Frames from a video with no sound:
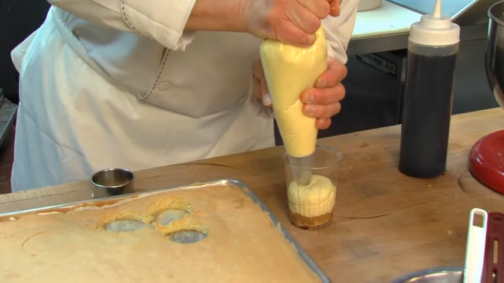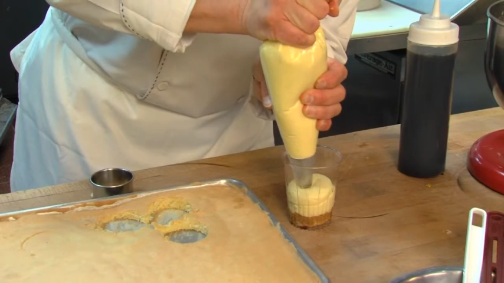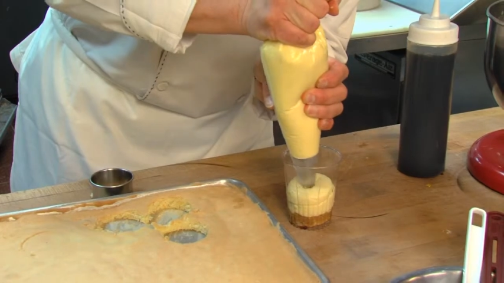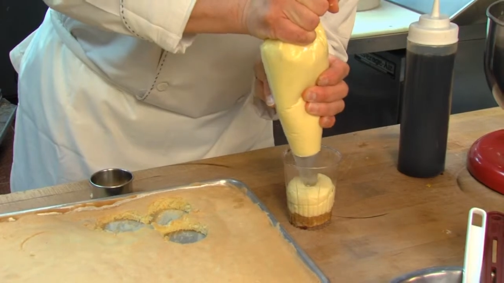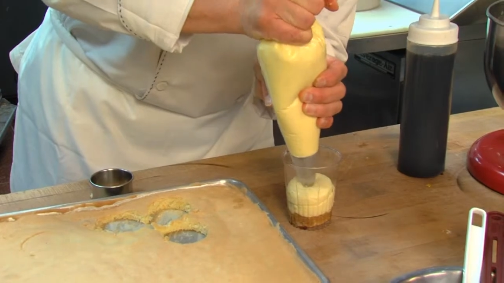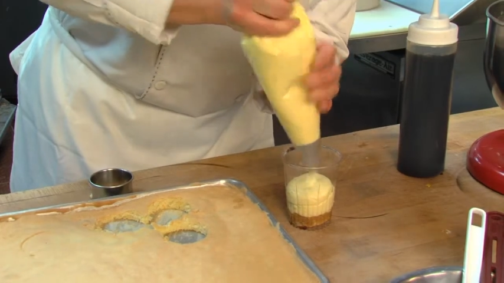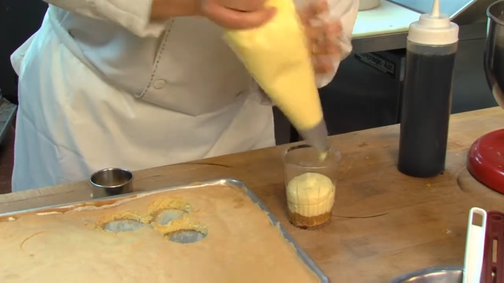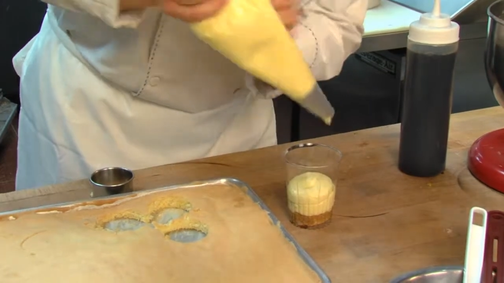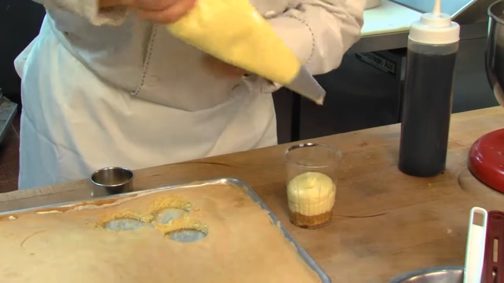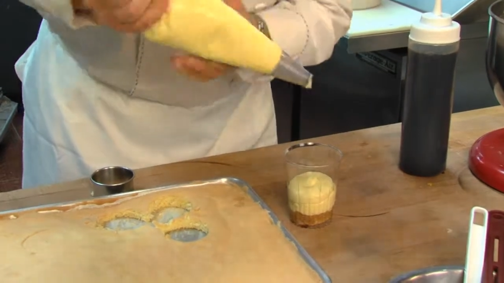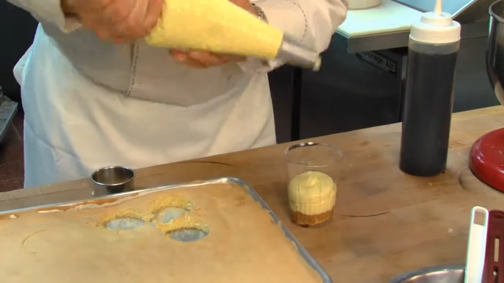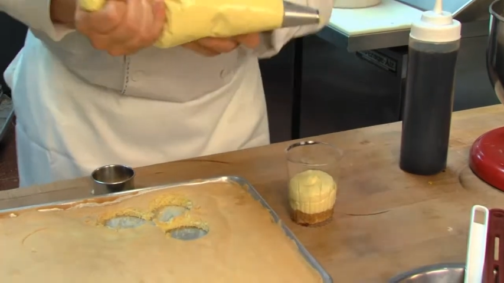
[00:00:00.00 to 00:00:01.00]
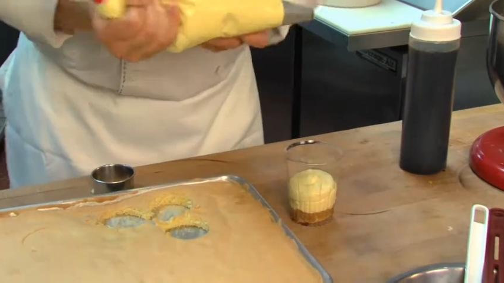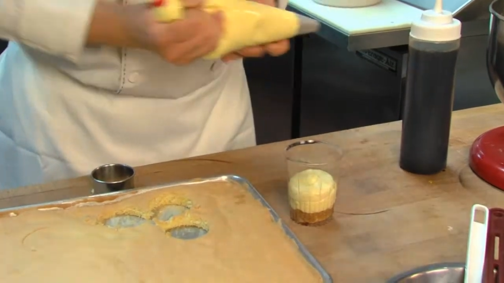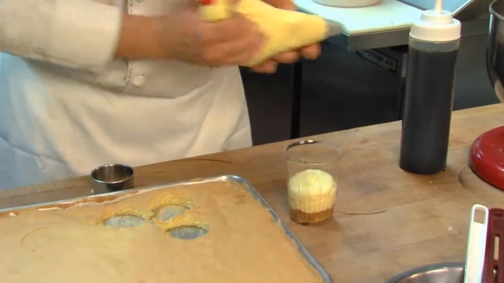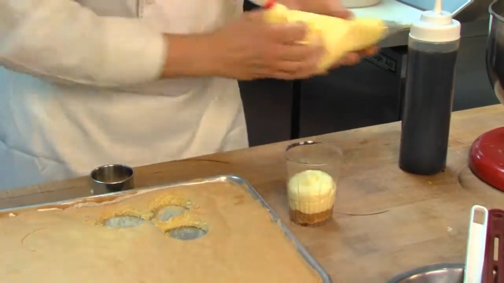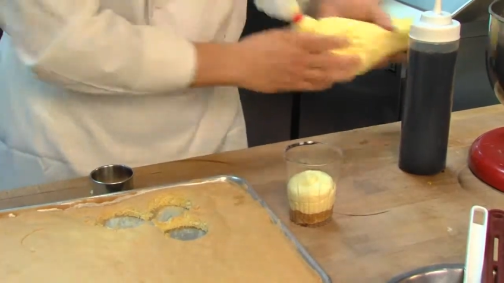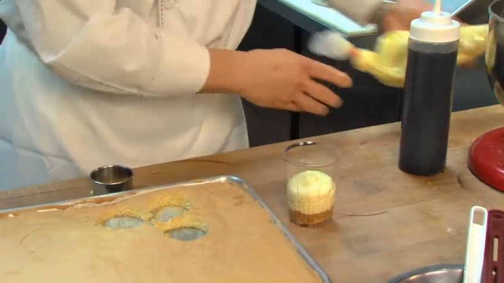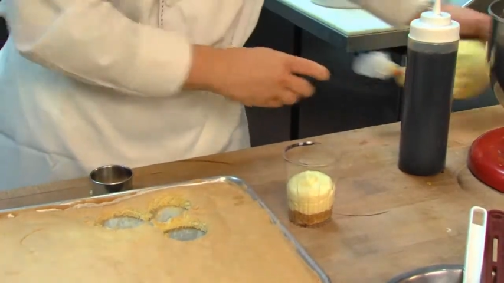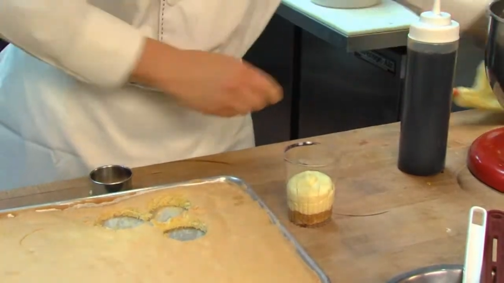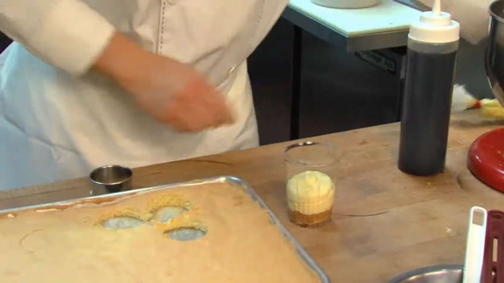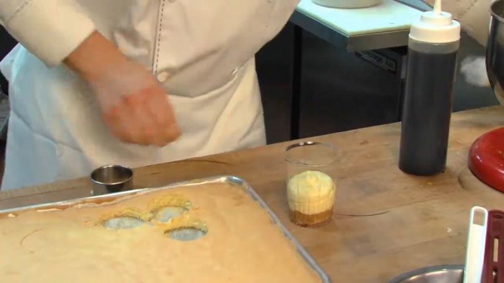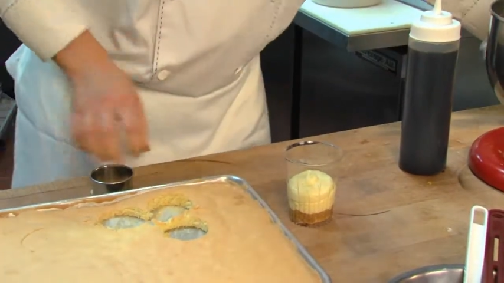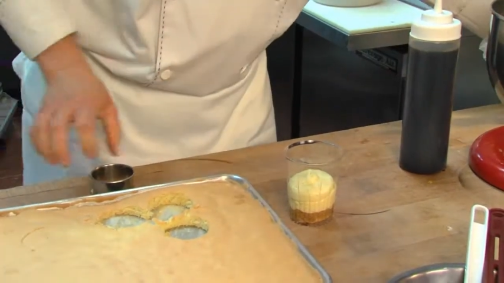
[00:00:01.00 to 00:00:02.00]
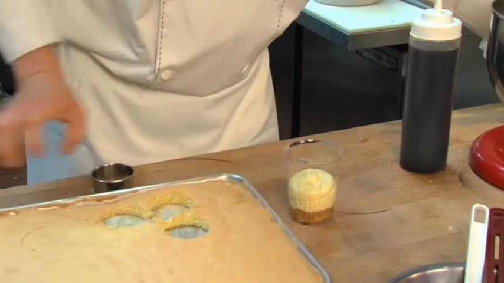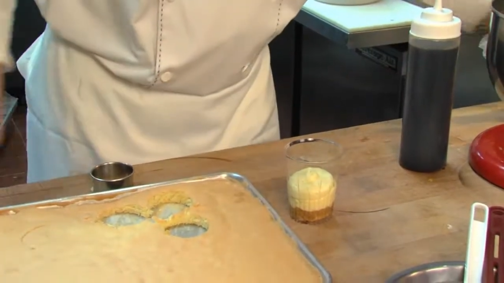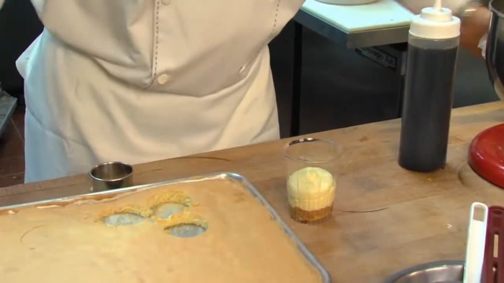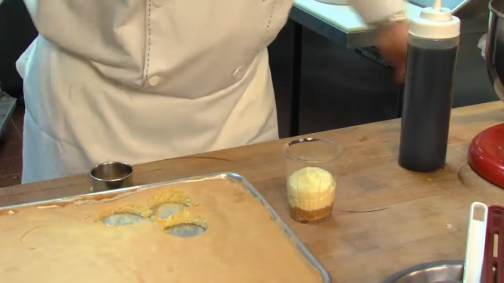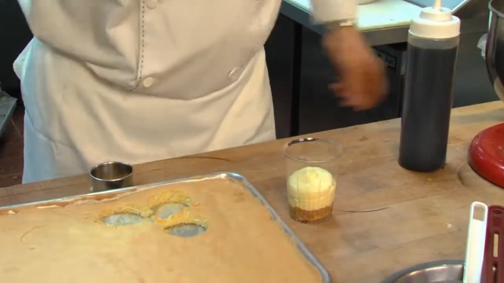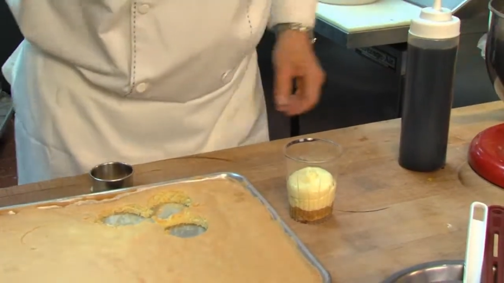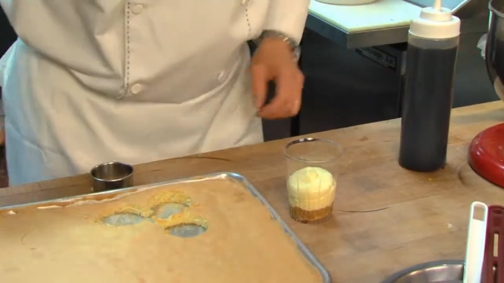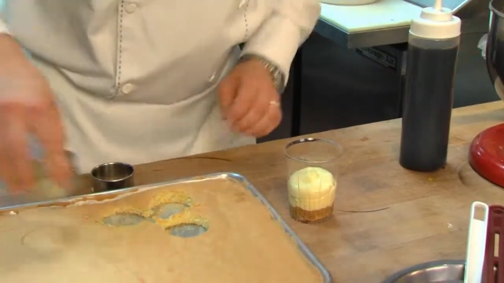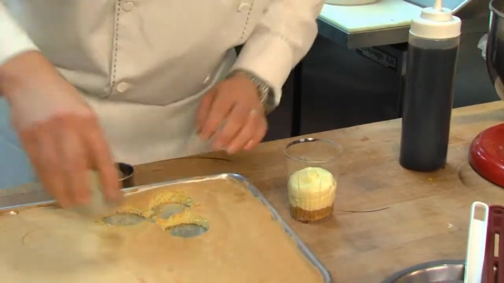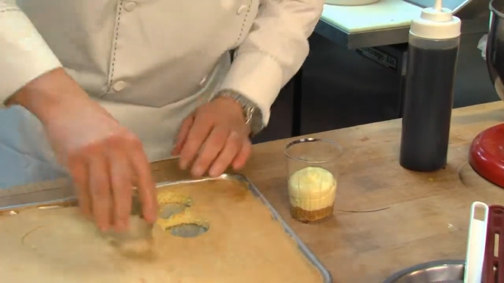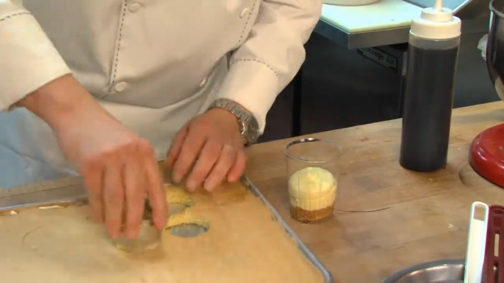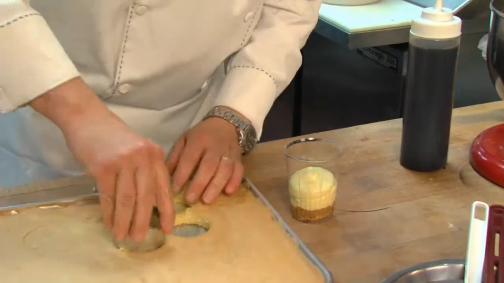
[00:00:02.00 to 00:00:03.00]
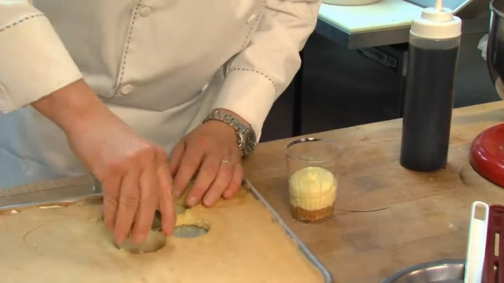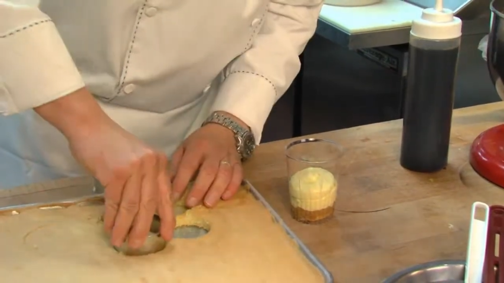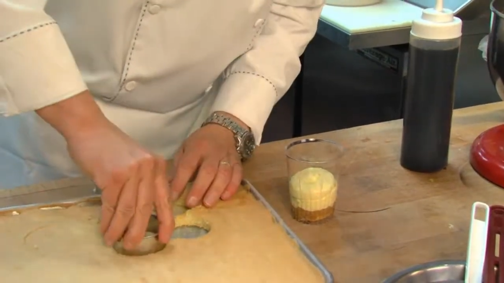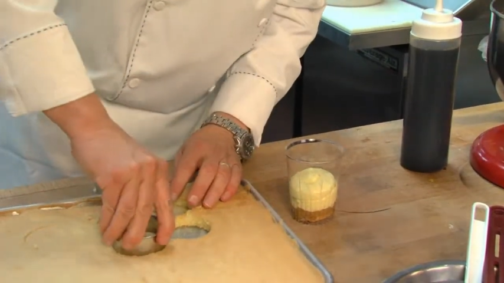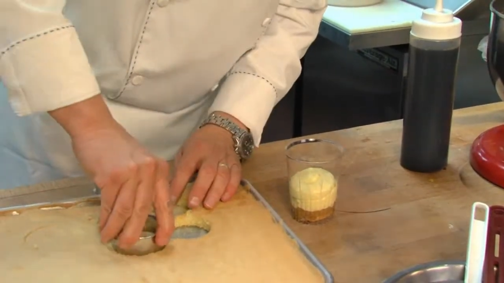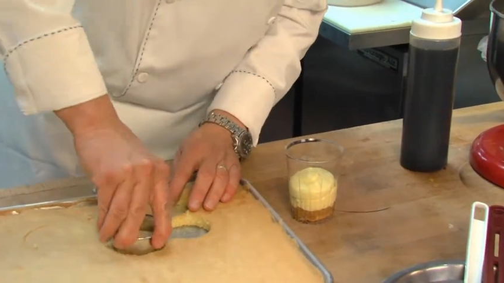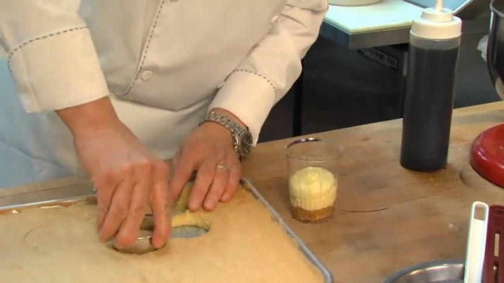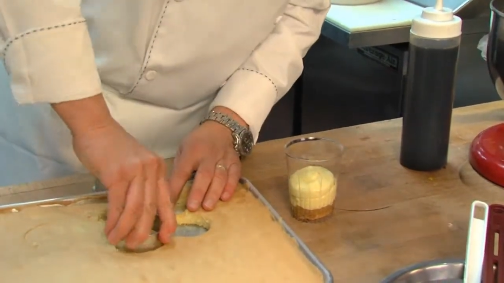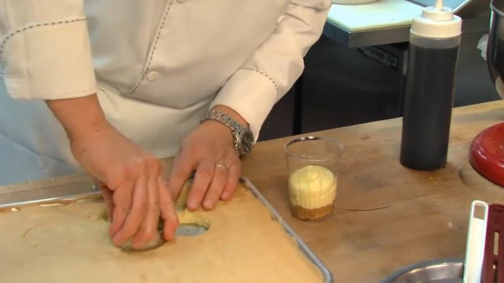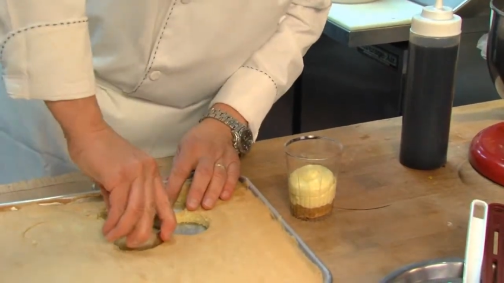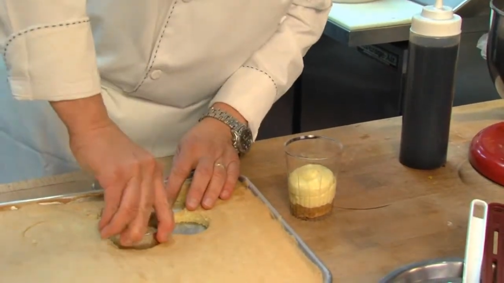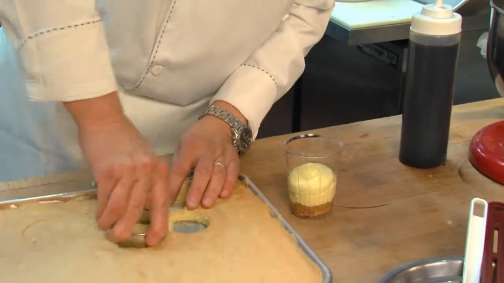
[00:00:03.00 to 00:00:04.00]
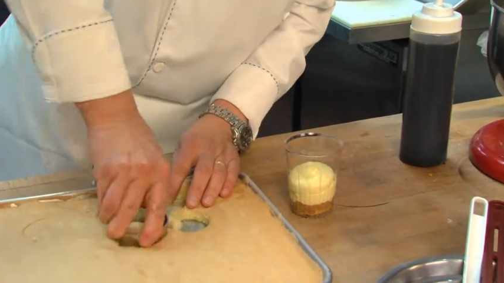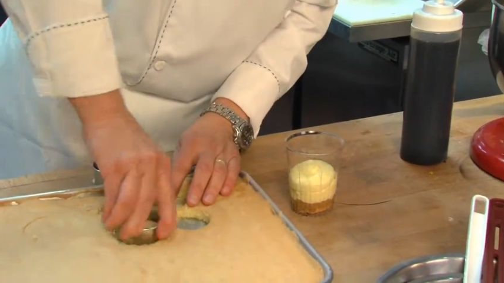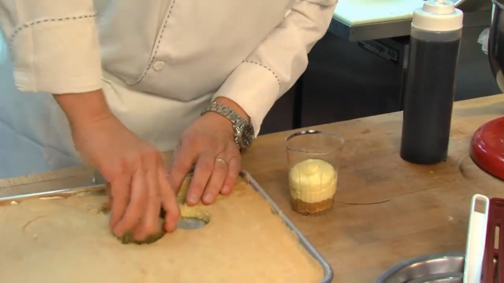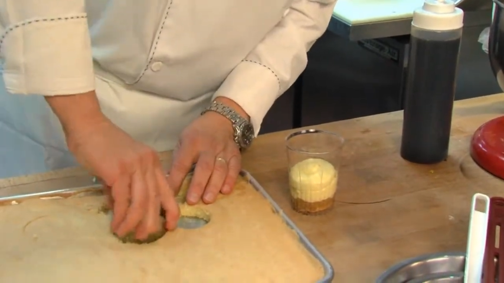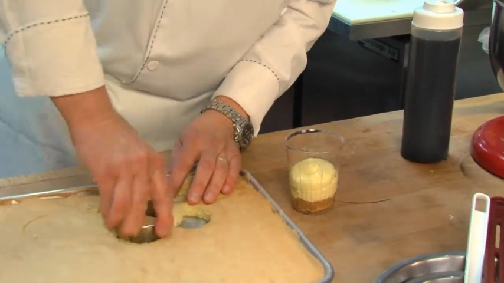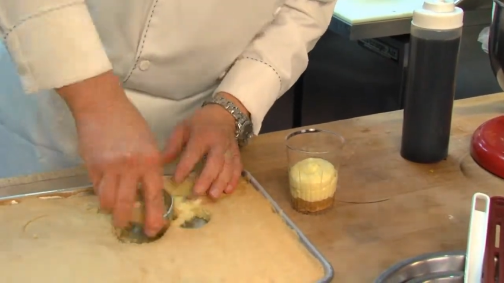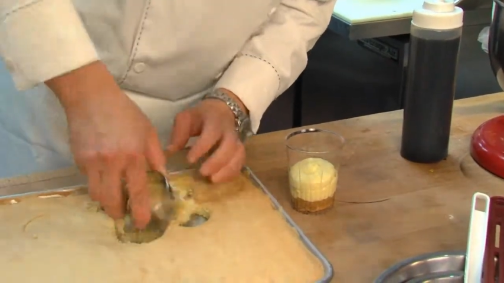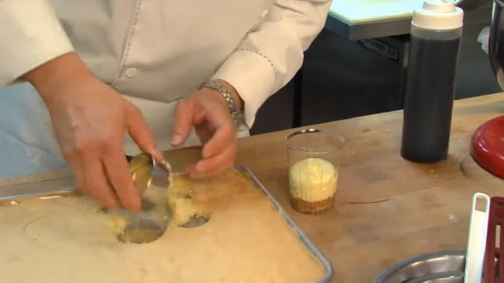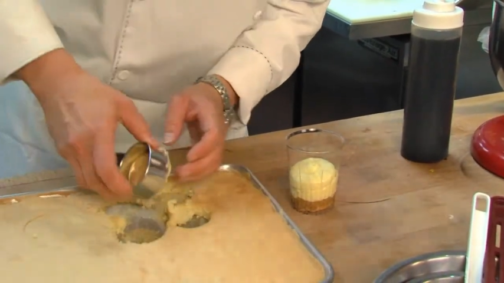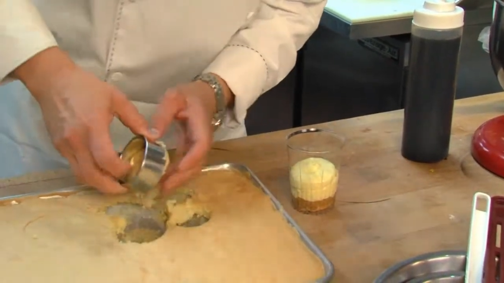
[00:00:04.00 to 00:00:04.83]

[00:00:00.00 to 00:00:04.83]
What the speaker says: [unreadable: no face in view]